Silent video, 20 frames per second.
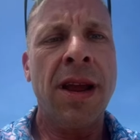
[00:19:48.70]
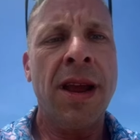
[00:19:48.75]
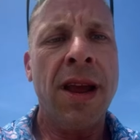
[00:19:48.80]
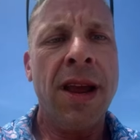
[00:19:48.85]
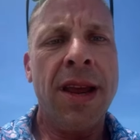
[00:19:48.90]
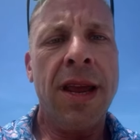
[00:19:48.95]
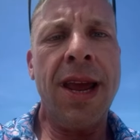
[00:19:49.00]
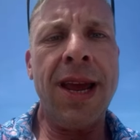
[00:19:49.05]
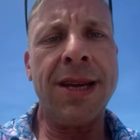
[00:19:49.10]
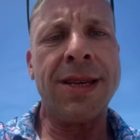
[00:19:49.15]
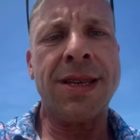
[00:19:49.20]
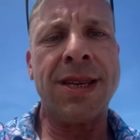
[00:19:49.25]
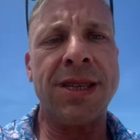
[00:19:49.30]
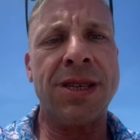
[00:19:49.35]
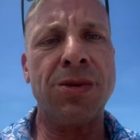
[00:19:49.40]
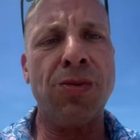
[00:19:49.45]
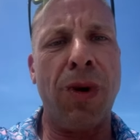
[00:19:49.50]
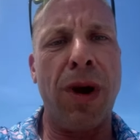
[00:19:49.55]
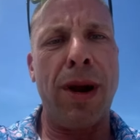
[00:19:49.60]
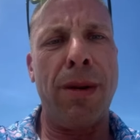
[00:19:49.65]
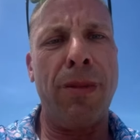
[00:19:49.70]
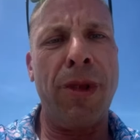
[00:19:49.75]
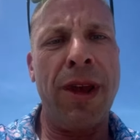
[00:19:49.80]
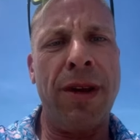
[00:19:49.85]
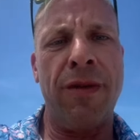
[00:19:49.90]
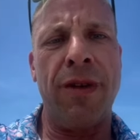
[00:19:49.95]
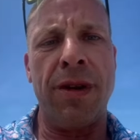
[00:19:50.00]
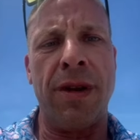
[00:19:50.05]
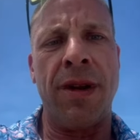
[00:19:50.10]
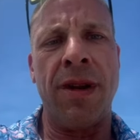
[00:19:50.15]
Yes, this is where I'm
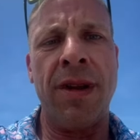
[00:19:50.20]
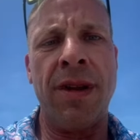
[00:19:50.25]
living.